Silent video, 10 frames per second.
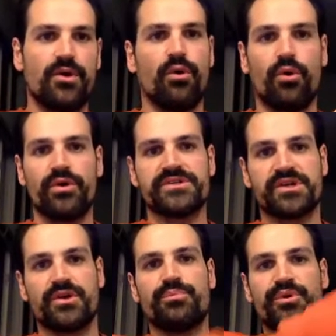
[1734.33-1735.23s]
or it's
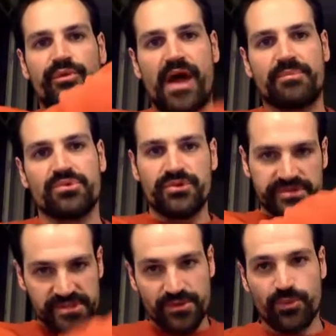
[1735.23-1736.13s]
going to be wrapped
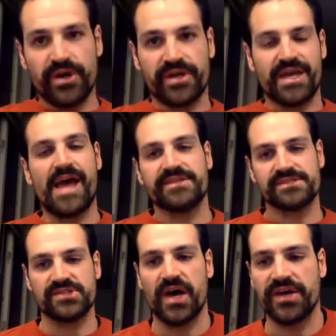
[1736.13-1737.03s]
loosely where it can
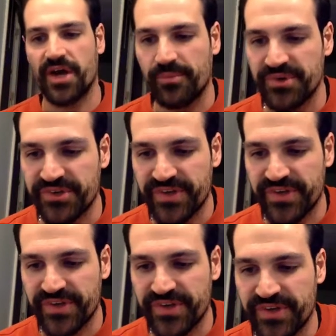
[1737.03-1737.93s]
slide up and
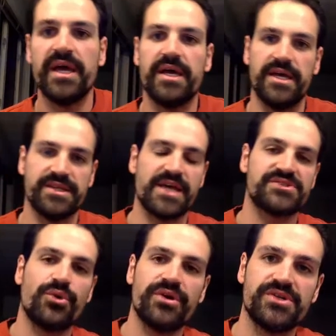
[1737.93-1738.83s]
down. And that's
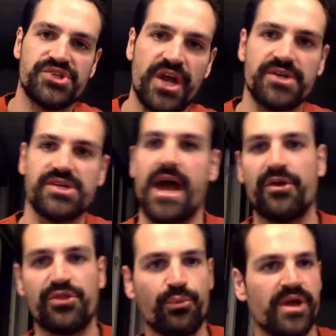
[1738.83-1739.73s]
going to change
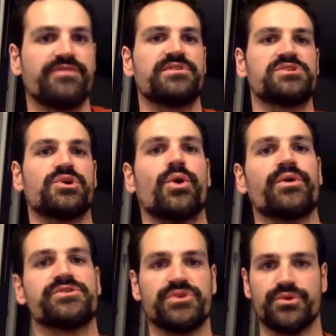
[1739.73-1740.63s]
how the wave is
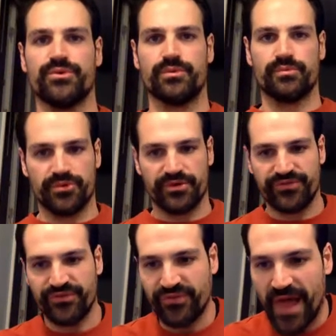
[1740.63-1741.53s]
going to
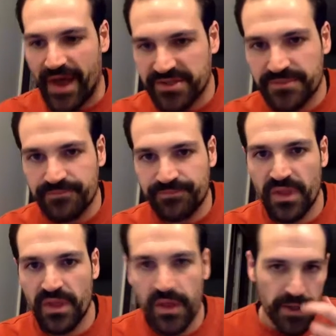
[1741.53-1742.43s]
reflect.
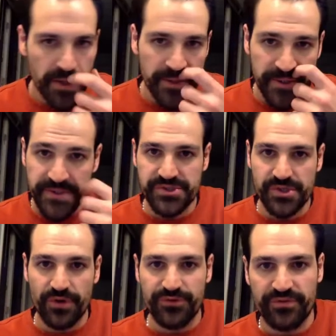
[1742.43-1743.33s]

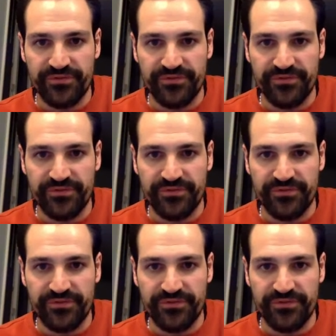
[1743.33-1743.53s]
So if you have a